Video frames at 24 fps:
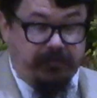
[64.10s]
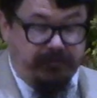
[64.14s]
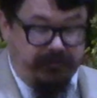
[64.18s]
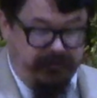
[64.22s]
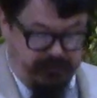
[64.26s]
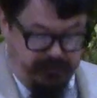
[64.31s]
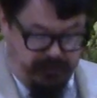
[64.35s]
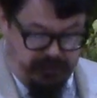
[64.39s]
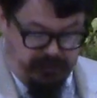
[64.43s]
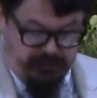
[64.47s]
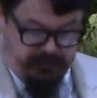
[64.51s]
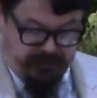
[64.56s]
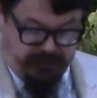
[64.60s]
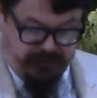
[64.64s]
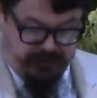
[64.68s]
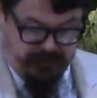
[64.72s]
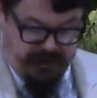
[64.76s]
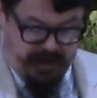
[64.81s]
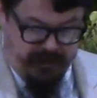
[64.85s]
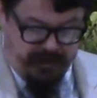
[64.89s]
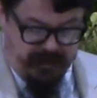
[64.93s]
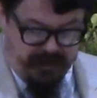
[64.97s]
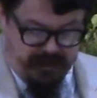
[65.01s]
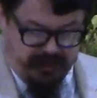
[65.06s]
full
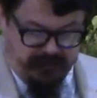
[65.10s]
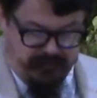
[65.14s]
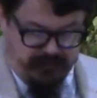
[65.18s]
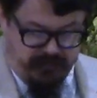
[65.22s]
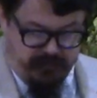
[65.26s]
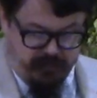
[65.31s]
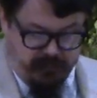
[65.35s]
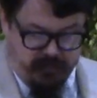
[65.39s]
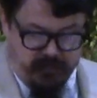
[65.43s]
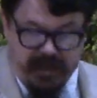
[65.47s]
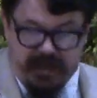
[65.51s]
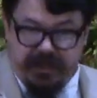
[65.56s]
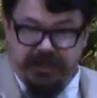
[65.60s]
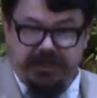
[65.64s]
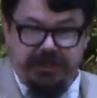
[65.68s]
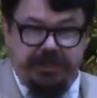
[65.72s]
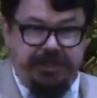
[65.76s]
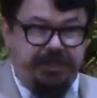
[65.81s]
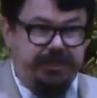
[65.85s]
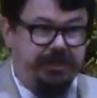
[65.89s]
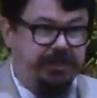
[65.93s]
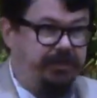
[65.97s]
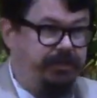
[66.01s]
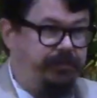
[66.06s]
stomach of the
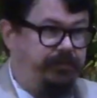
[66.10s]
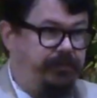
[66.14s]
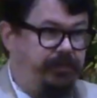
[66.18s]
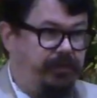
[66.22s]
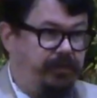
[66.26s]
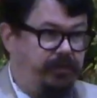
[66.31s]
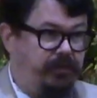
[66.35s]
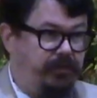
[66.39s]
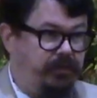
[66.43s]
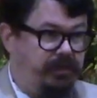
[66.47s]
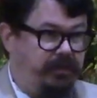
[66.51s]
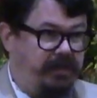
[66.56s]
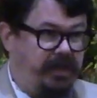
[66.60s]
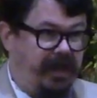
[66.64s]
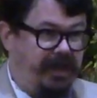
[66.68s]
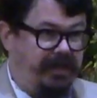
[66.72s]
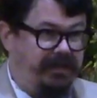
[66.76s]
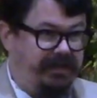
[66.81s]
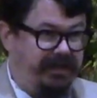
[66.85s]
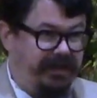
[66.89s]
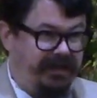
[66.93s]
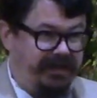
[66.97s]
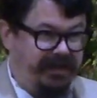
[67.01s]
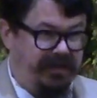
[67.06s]
rich will
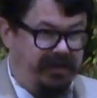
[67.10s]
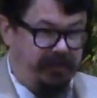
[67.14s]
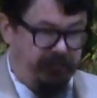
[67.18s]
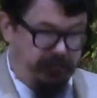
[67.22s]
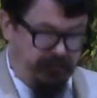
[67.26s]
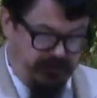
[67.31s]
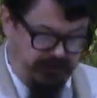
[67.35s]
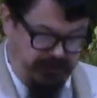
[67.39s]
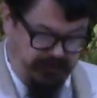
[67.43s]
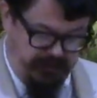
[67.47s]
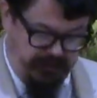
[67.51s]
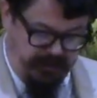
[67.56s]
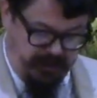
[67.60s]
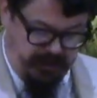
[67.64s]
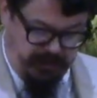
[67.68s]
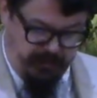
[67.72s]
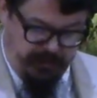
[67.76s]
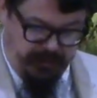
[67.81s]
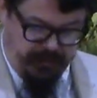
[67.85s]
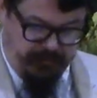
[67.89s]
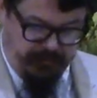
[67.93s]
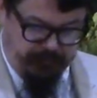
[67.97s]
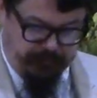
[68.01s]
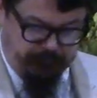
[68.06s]
not let him sleep.
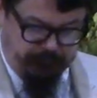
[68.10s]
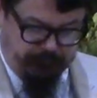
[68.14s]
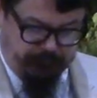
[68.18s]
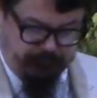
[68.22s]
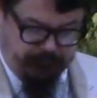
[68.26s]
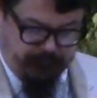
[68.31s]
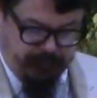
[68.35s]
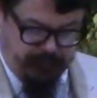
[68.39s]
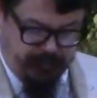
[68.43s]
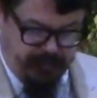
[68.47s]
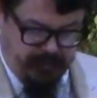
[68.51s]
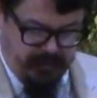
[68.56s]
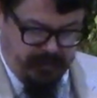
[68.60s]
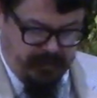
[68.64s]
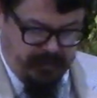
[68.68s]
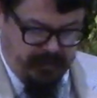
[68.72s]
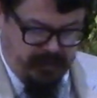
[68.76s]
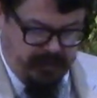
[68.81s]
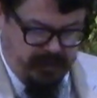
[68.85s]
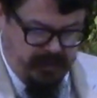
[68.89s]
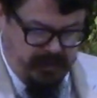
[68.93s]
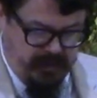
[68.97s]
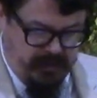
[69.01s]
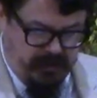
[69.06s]

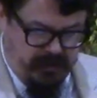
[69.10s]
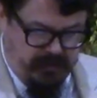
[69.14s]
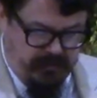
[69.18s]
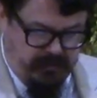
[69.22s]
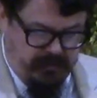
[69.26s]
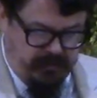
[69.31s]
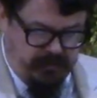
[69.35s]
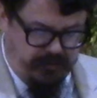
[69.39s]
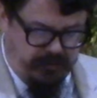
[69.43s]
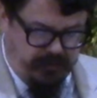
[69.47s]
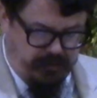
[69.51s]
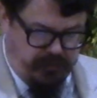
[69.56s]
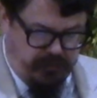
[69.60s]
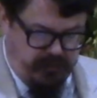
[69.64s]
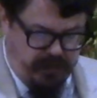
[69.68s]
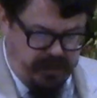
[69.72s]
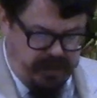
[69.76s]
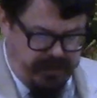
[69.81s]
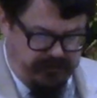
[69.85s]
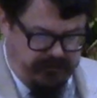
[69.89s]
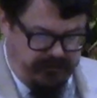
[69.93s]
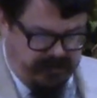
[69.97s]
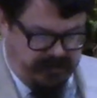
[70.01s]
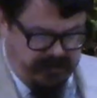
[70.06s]
There is a
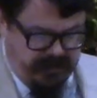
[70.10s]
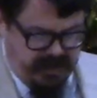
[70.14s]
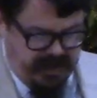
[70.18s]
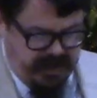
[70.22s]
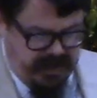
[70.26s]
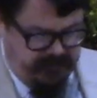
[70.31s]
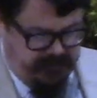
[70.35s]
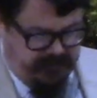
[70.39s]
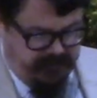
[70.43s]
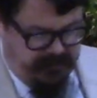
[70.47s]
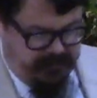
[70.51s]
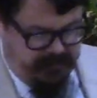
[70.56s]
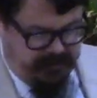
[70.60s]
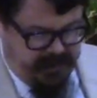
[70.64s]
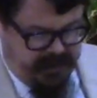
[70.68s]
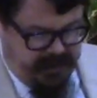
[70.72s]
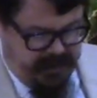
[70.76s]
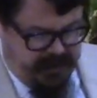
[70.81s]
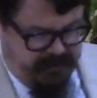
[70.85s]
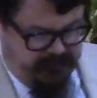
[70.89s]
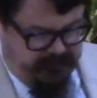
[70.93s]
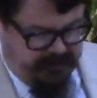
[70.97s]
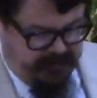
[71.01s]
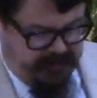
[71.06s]
grievous evil that
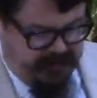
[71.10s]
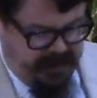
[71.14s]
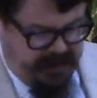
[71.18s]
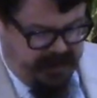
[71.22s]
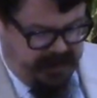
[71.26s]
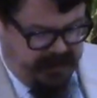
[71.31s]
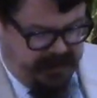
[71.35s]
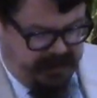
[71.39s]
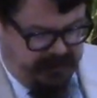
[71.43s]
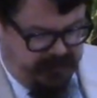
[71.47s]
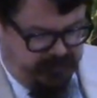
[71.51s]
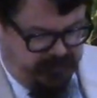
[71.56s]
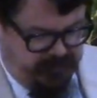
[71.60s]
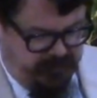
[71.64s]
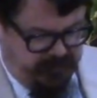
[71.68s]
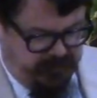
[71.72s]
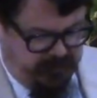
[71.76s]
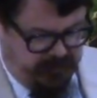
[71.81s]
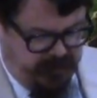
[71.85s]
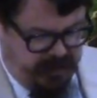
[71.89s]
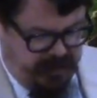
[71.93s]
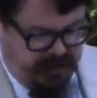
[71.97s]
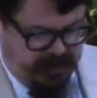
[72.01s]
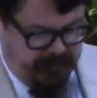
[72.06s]
I have seen under the
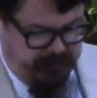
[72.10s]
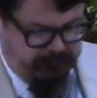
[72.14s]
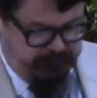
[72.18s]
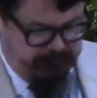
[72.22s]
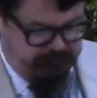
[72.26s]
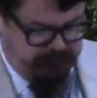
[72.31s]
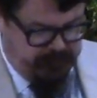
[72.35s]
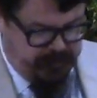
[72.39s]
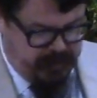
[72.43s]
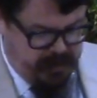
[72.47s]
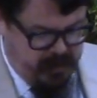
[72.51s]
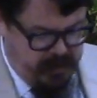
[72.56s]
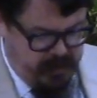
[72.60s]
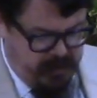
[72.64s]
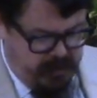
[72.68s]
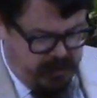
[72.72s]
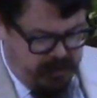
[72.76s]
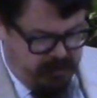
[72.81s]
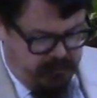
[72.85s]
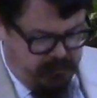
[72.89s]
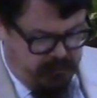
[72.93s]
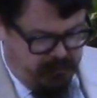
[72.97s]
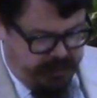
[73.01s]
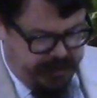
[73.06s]
sun.
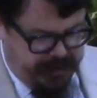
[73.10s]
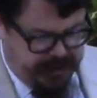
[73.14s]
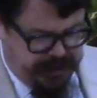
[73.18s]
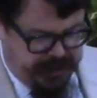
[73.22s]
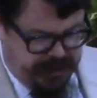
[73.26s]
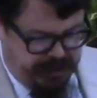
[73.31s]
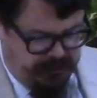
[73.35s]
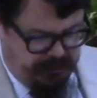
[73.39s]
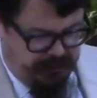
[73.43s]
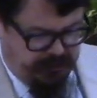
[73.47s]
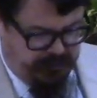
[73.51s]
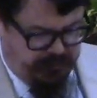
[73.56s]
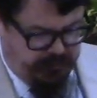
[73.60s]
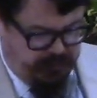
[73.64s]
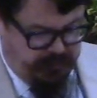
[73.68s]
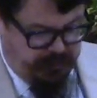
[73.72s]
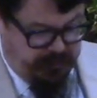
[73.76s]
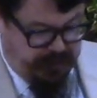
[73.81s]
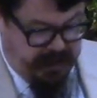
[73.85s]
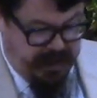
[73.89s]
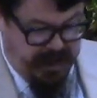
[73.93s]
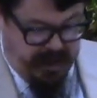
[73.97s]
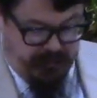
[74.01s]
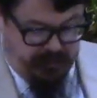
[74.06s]
The riches were
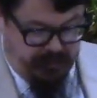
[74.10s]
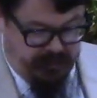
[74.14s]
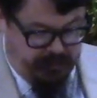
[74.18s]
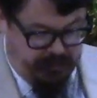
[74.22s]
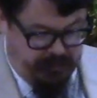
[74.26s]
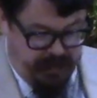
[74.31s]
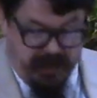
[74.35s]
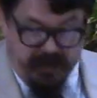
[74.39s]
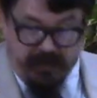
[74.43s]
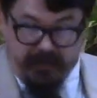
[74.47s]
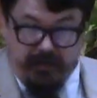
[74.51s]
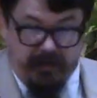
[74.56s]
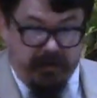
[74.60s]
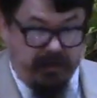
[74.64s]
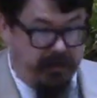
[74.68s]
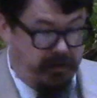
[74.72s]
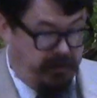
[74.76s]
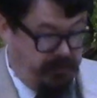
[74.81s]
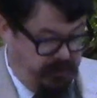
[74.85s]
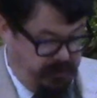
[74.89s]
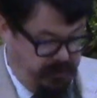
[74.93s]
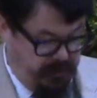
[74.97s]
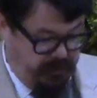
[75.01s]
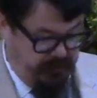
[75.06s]
kept by their
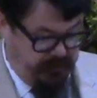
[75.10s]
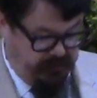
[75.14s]
owner